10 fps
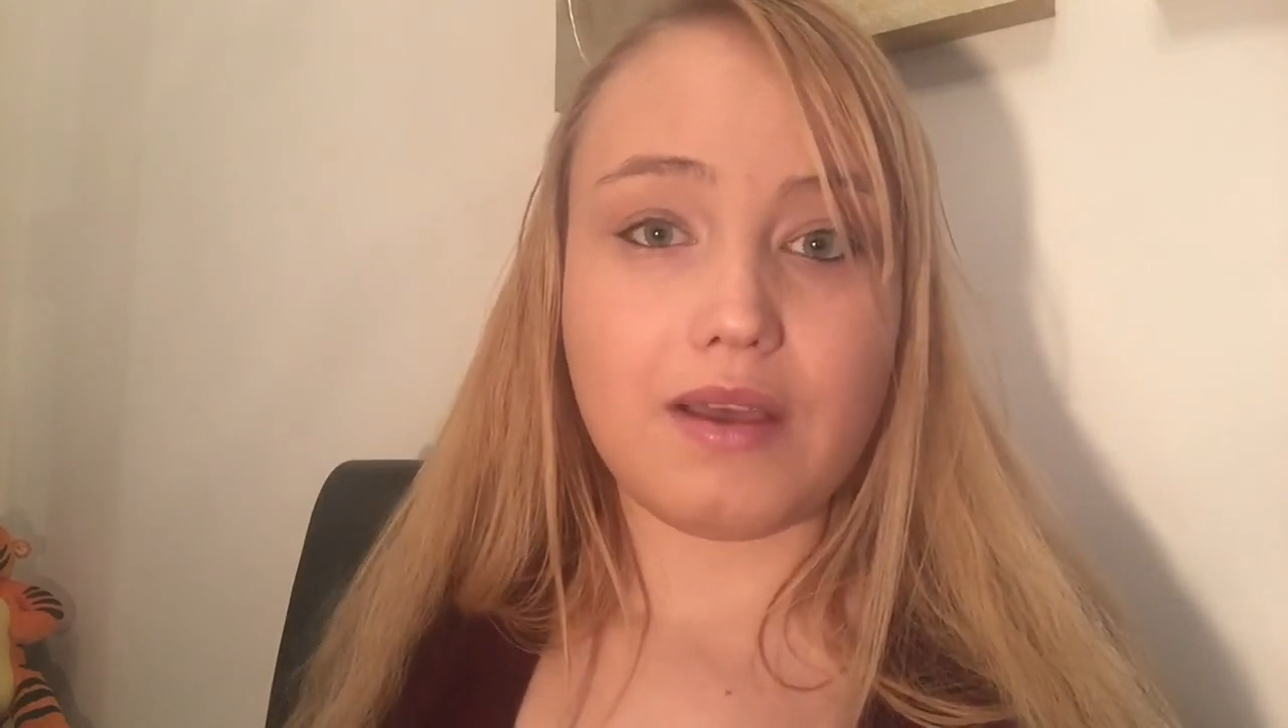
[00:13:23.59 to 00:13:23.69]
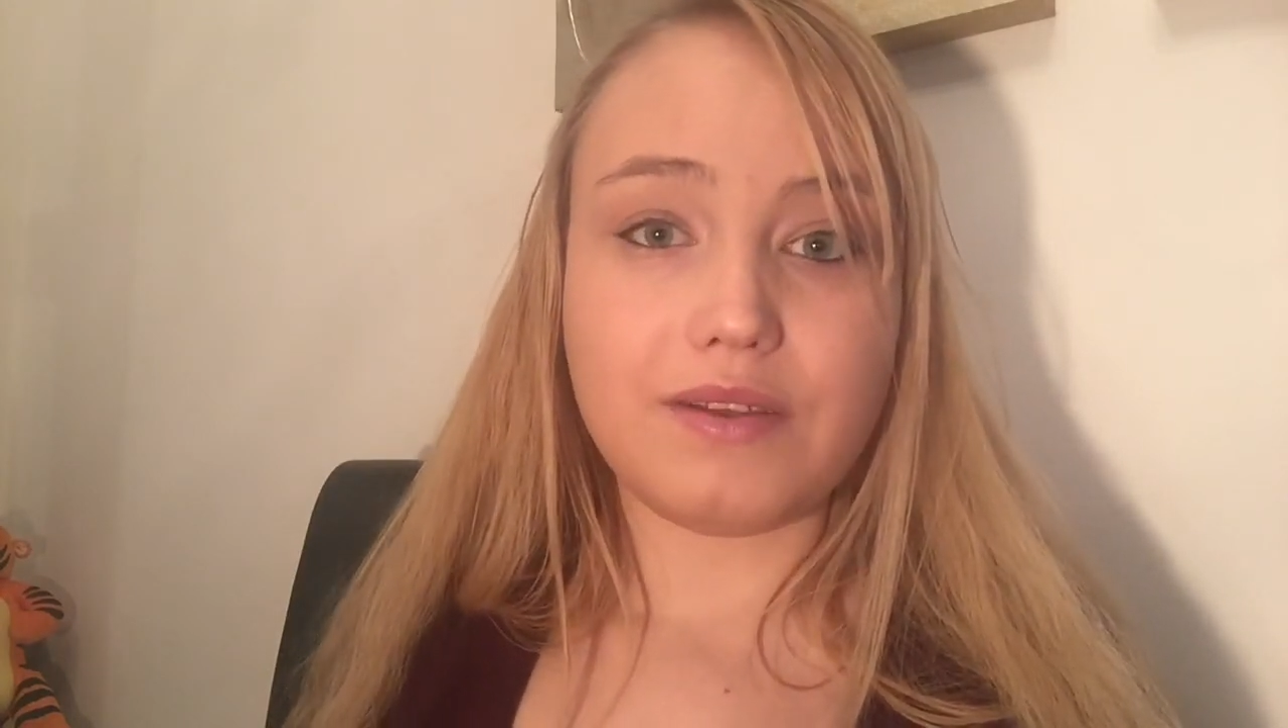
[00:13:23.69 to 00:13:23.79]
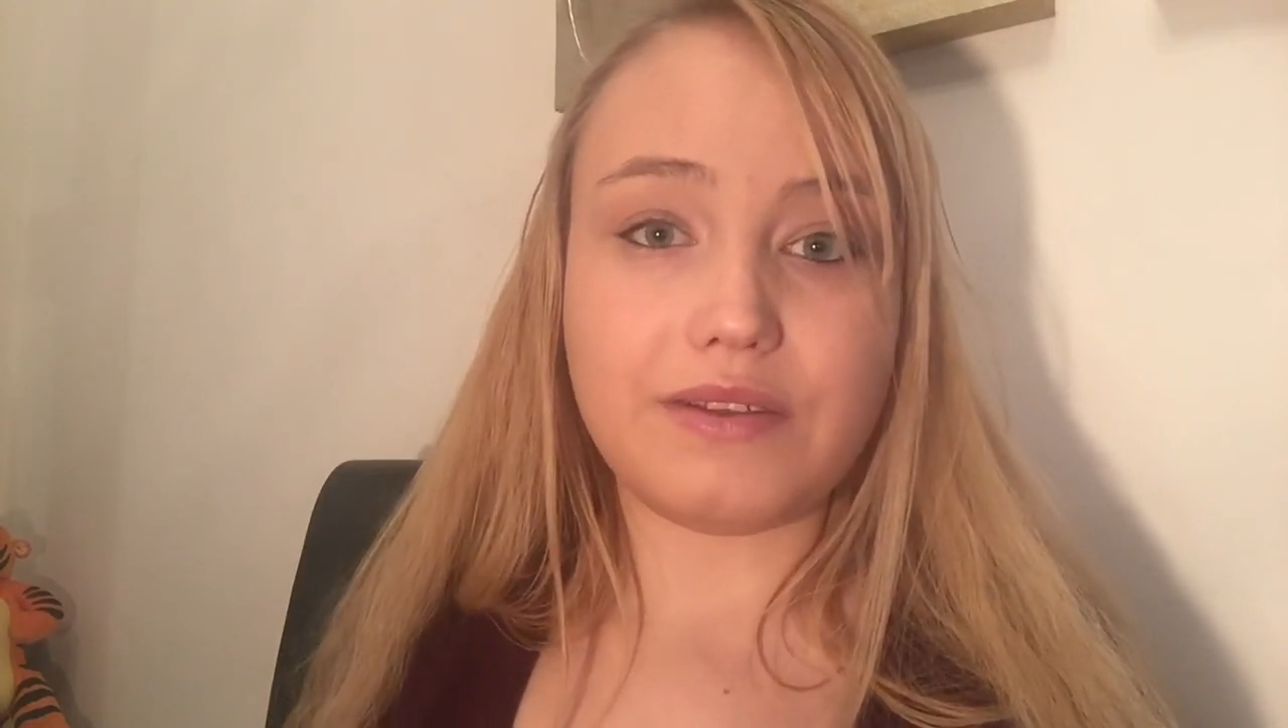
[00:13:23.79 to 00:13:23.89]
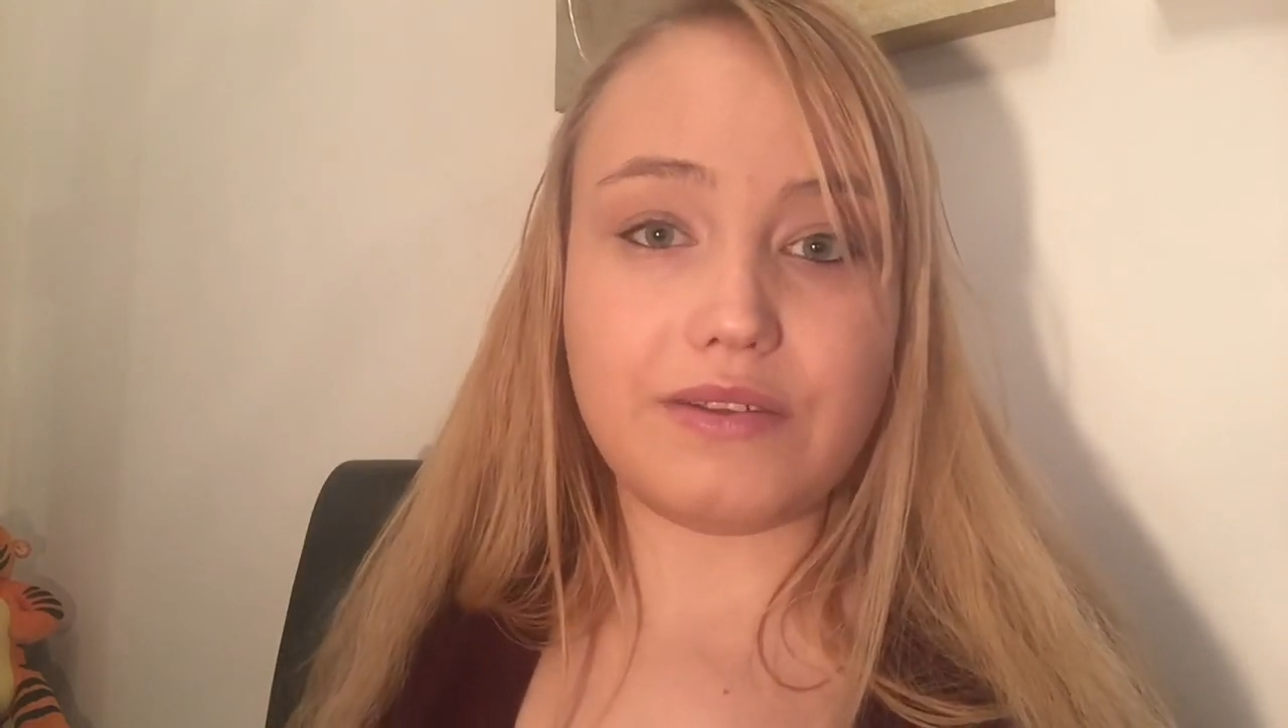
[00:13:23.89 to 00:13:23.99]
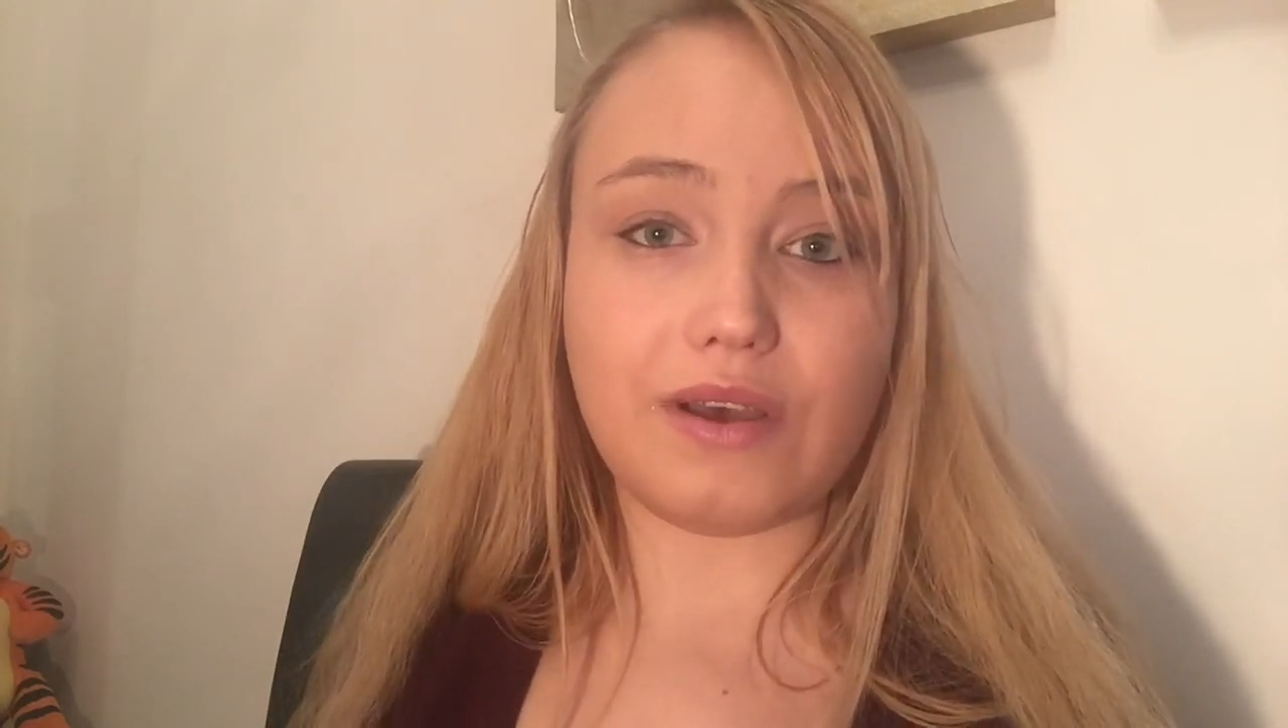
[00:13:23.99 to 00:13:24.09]

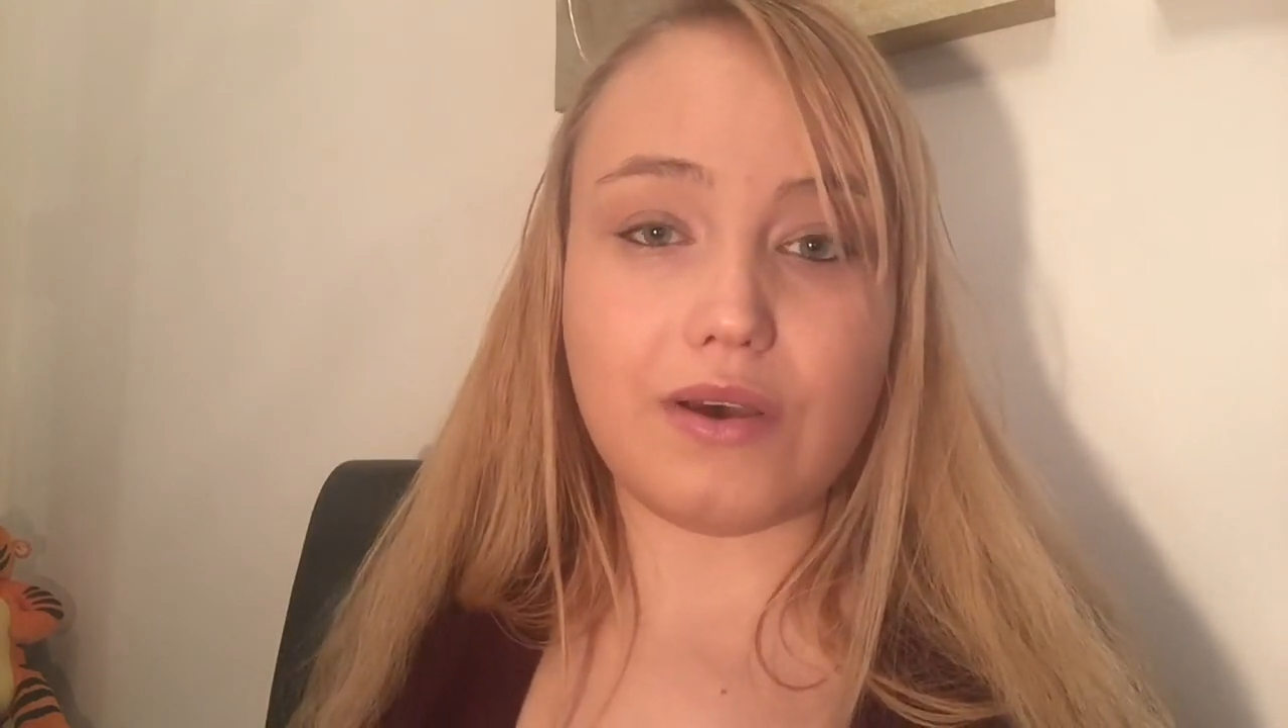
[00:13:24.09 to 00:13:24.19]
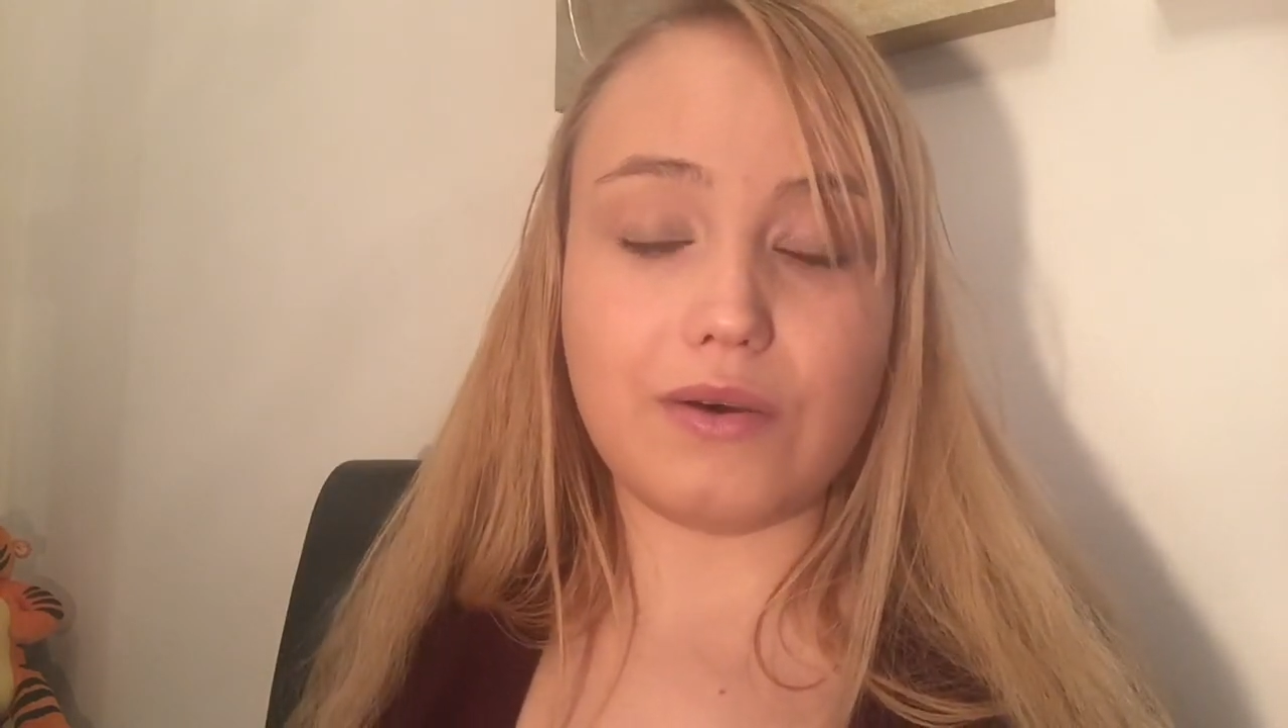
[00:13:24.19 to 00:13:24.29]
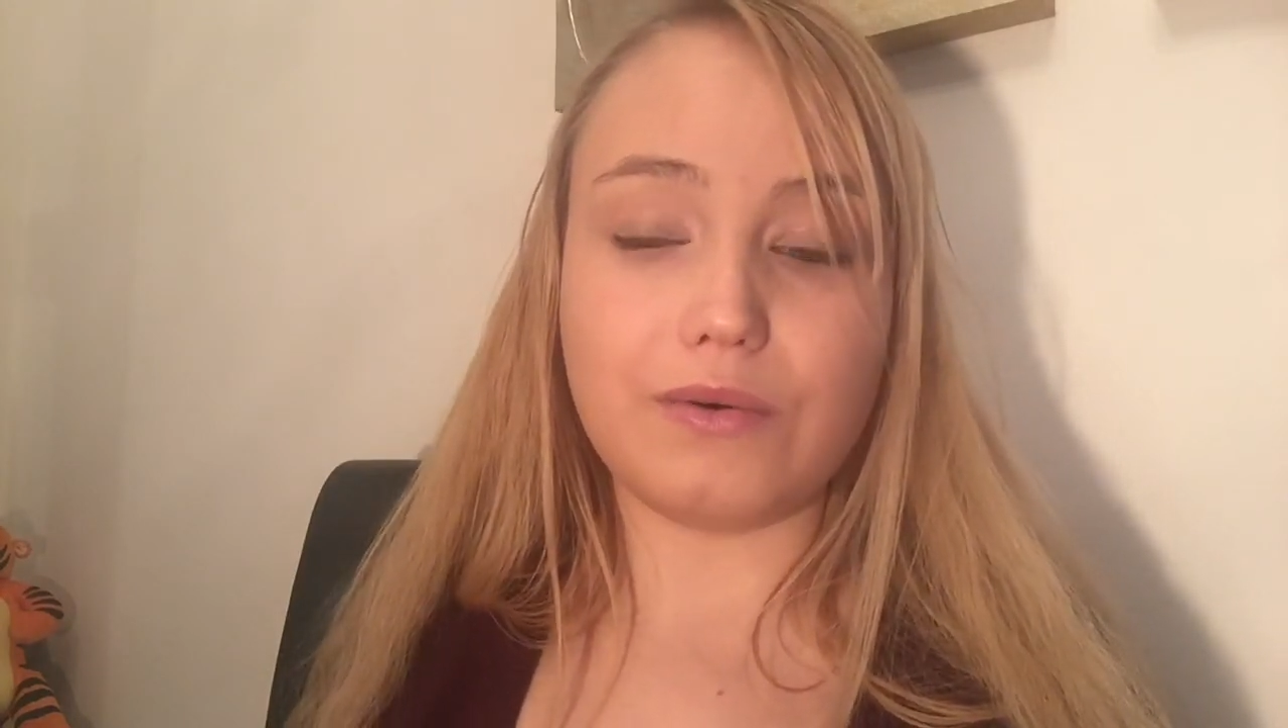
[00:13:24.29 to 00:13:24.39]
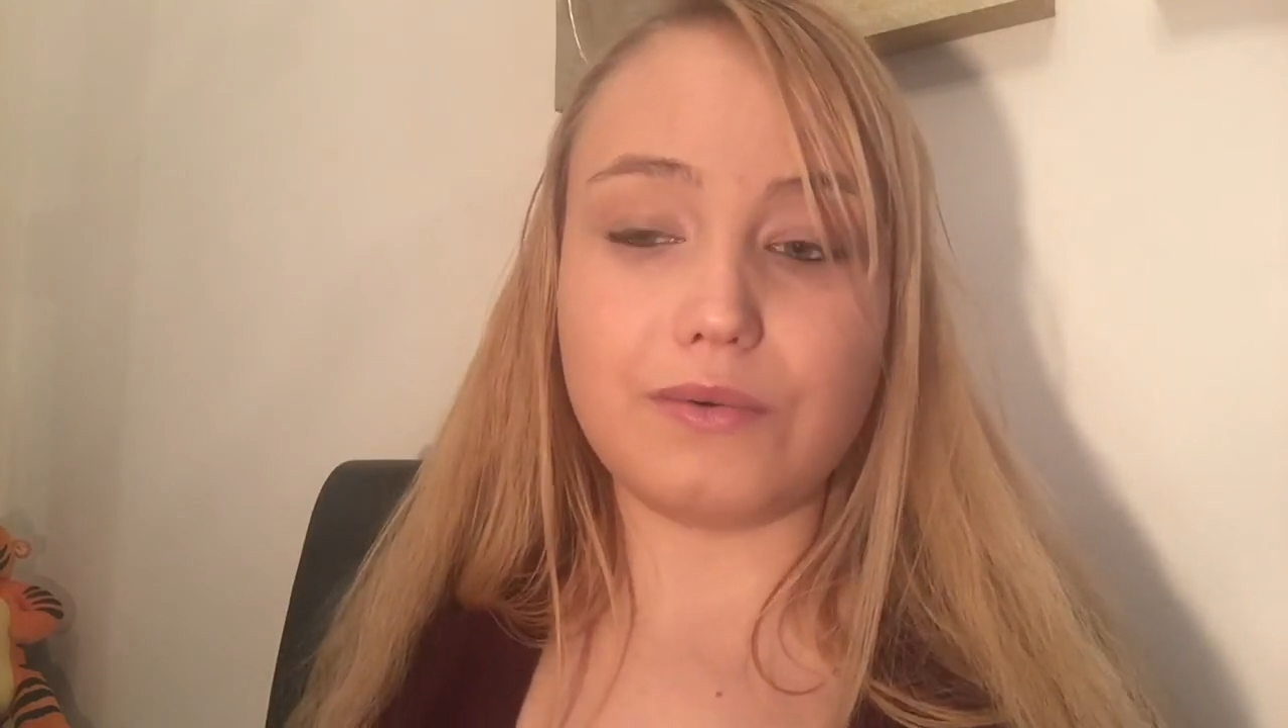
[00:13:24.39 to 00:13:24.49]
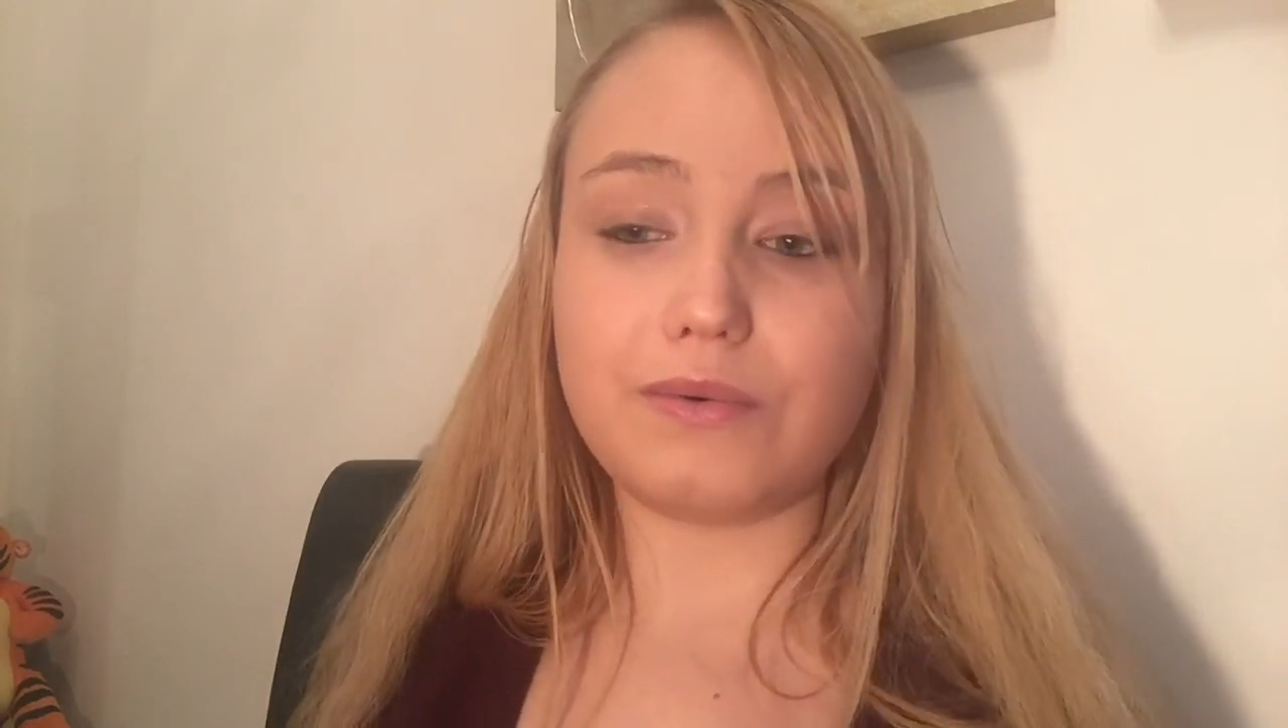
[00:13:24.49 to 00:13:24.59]

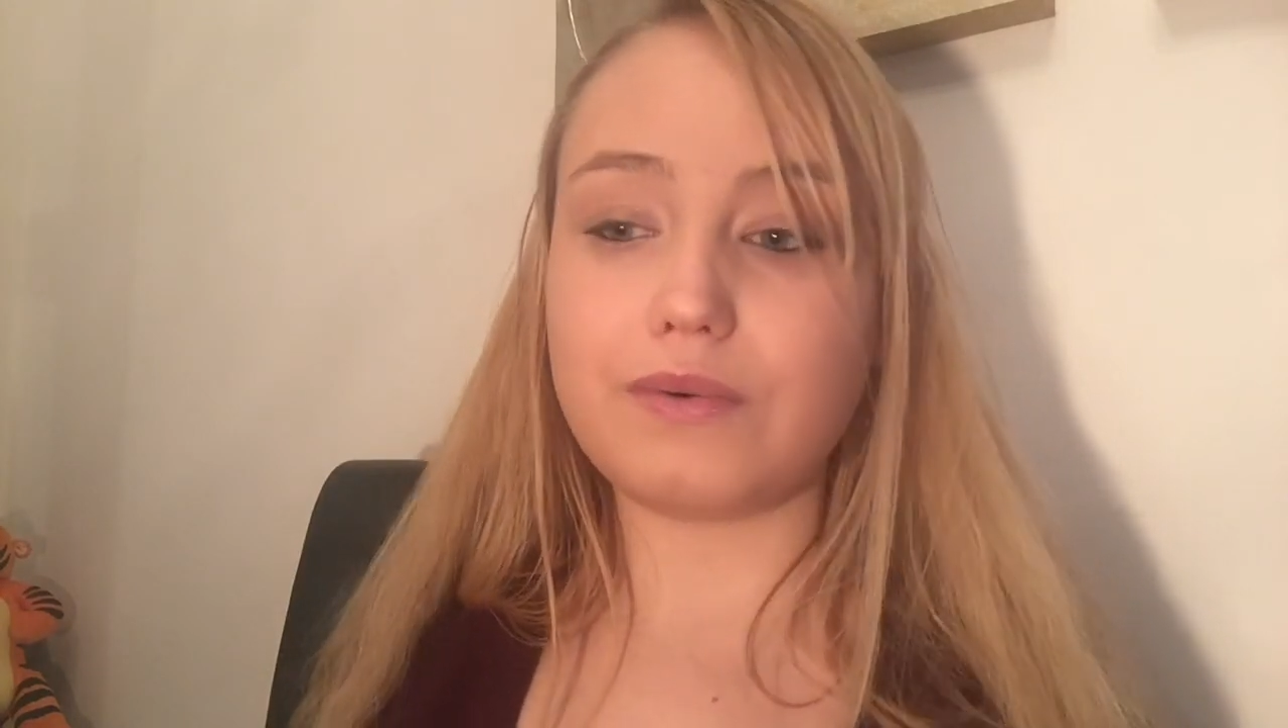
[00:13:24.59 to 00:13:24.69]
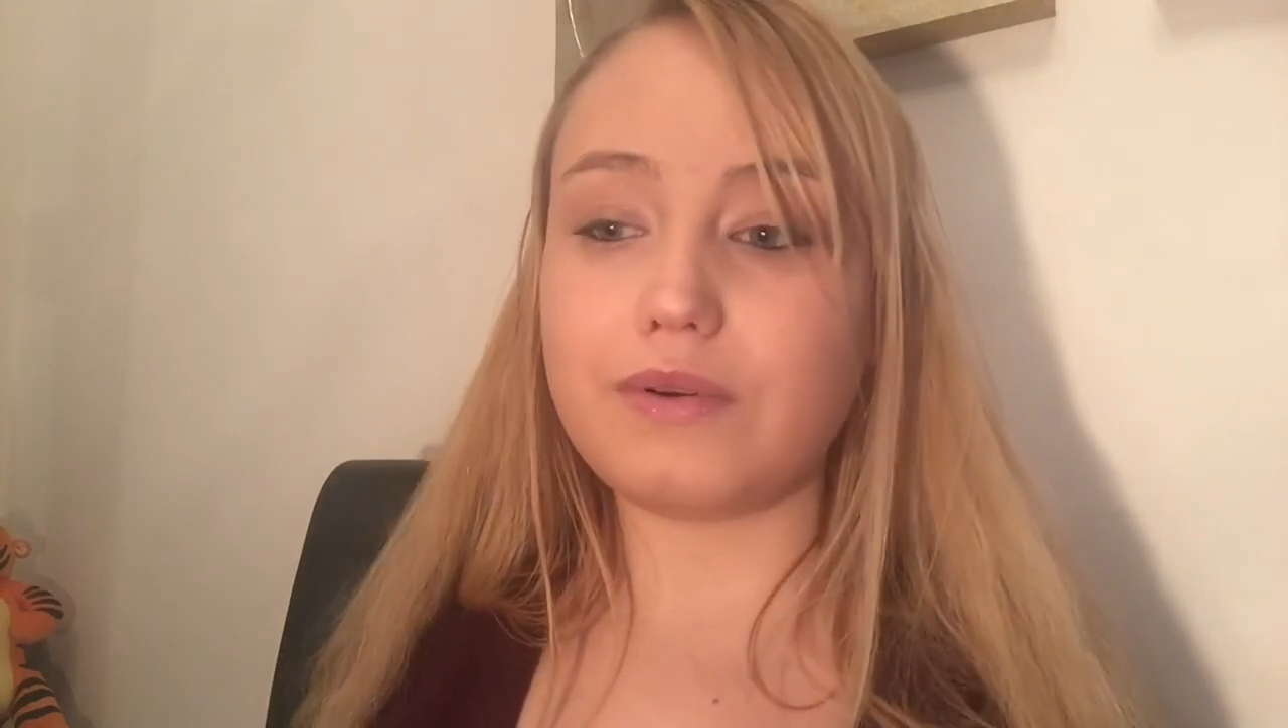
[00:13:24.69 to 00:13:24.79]
So,